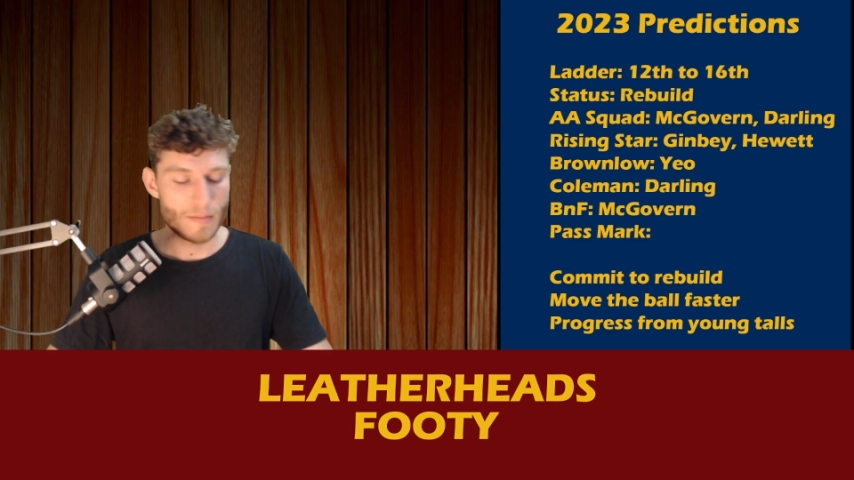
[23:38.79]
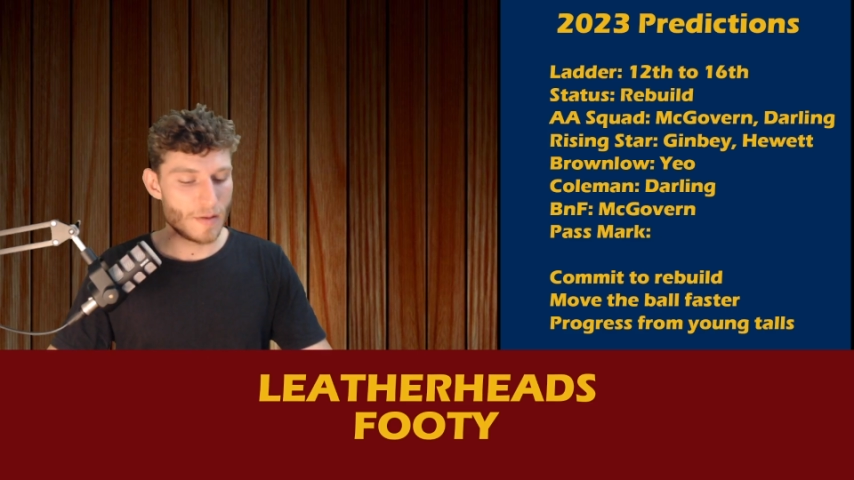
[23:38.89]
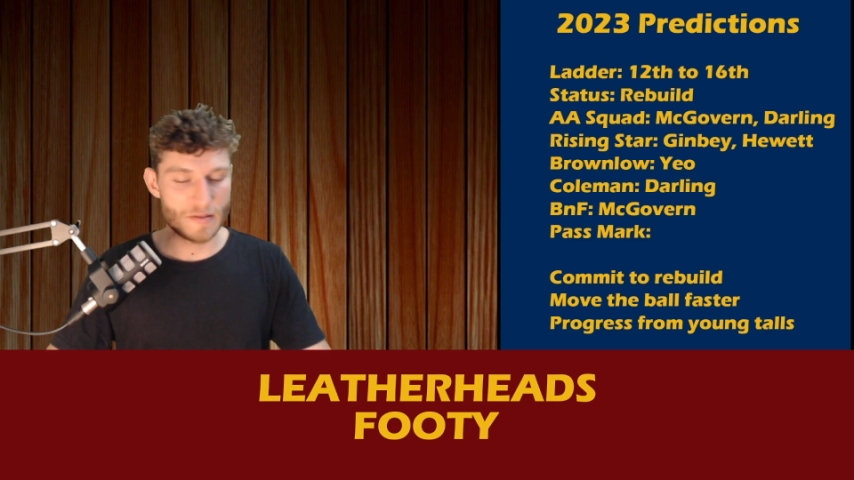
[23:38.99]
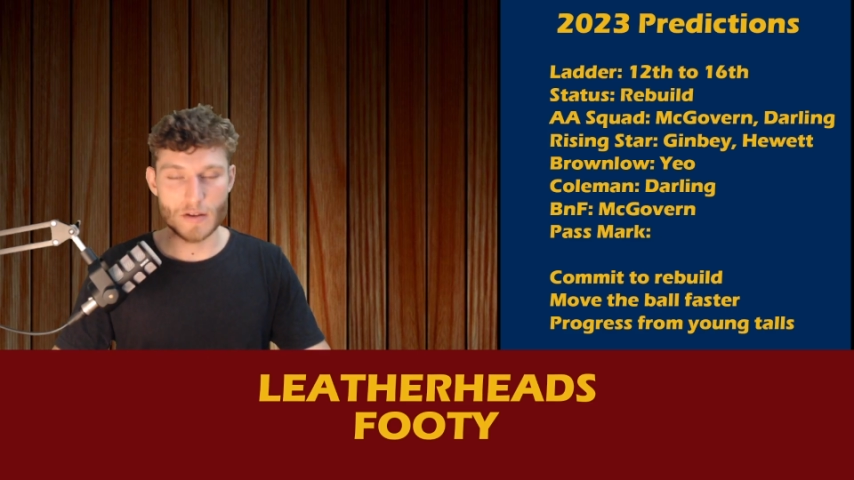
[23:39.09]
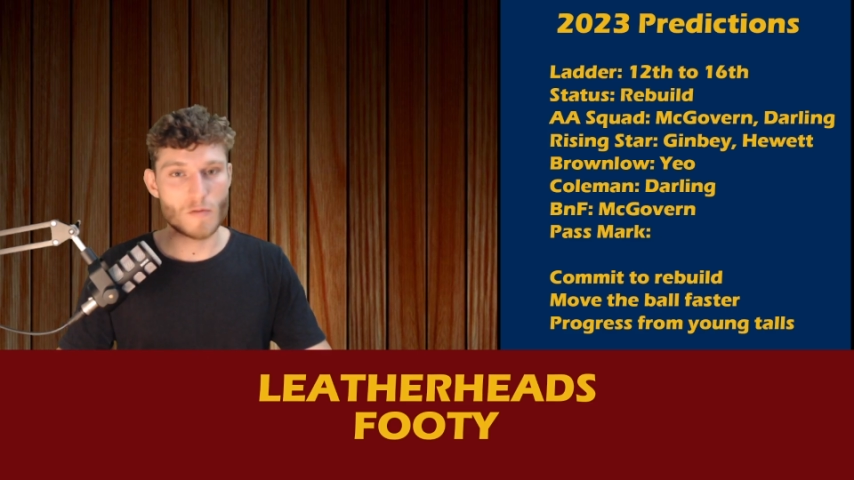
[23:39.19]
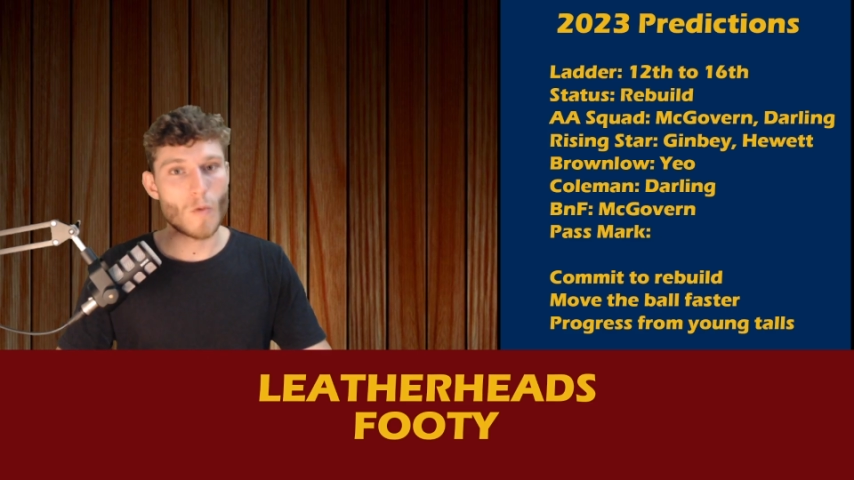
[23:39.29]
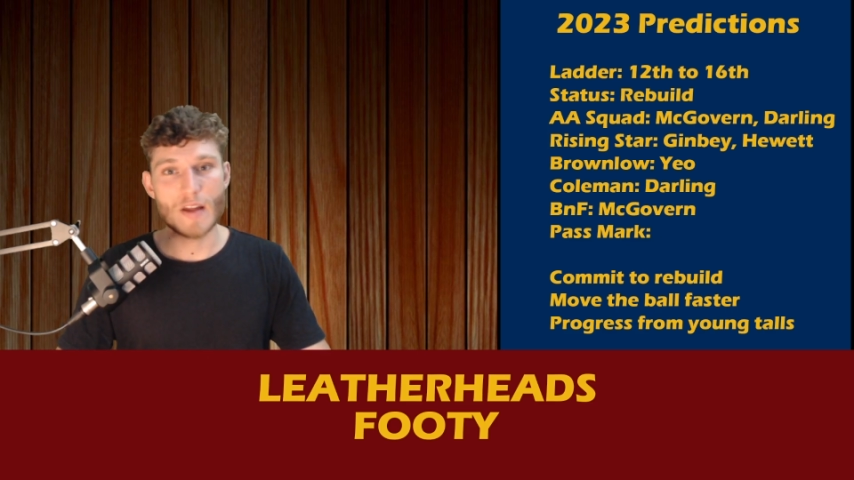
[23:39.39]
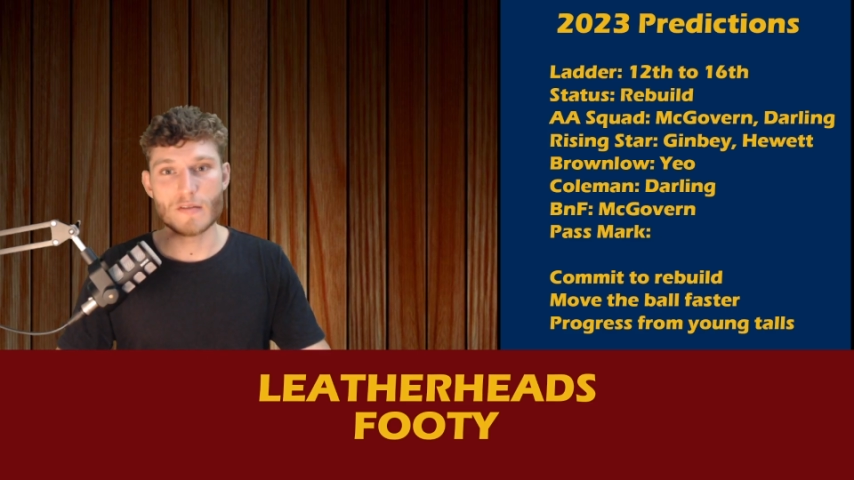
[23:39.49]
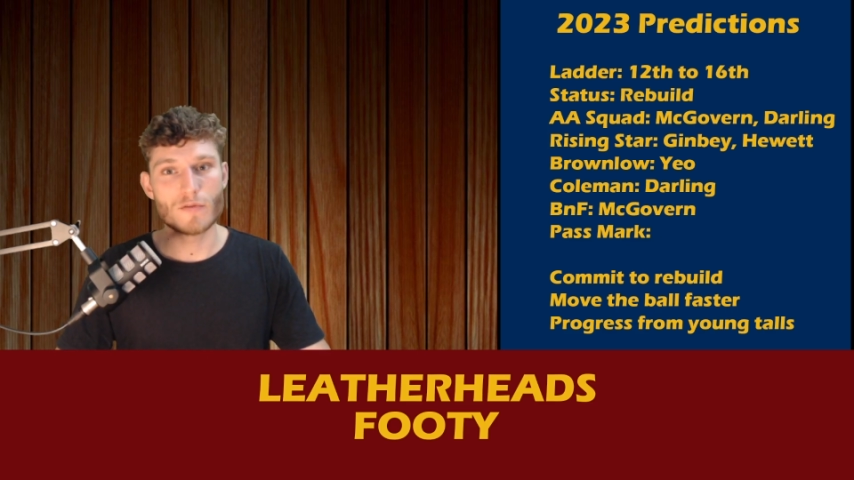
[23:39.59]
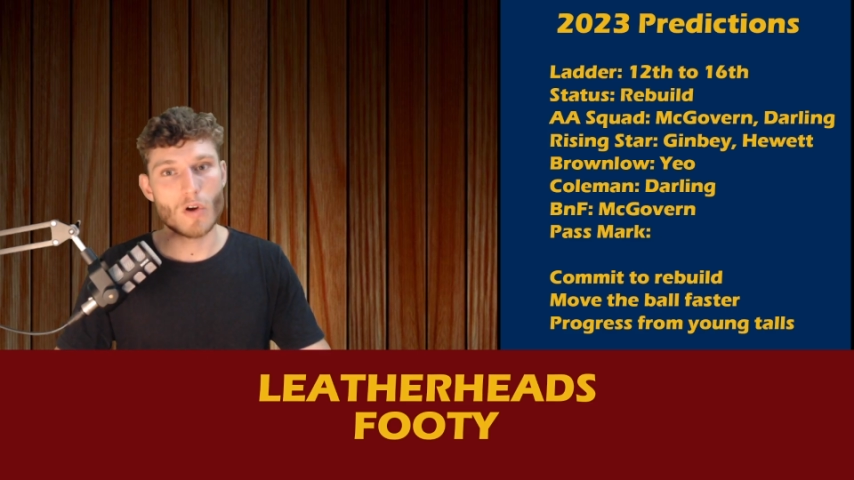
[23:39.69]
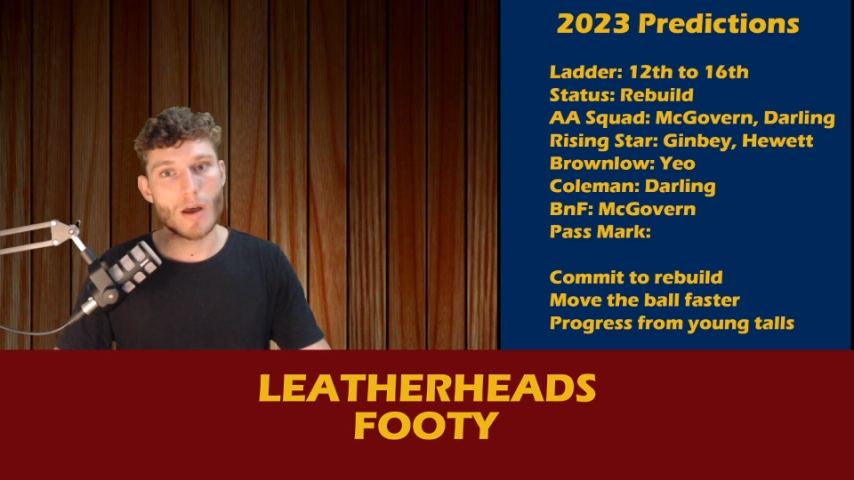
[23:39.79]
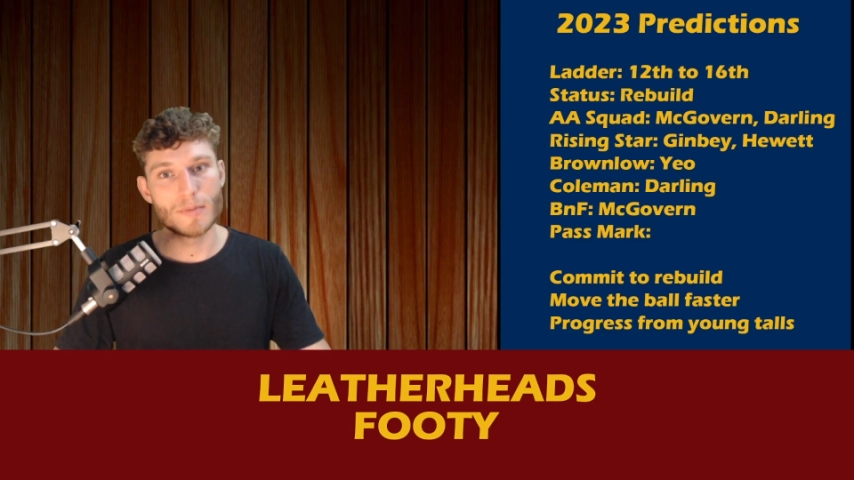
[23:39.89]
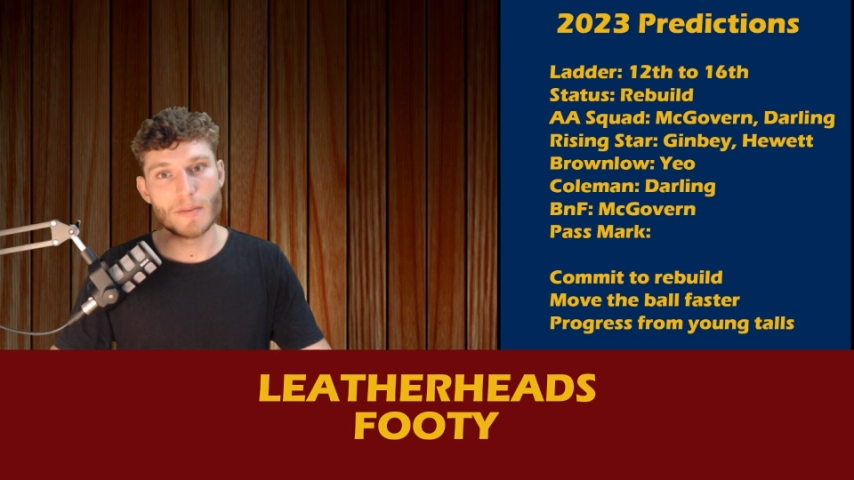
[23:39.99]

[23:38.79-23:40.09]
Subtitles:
It's just a waste of time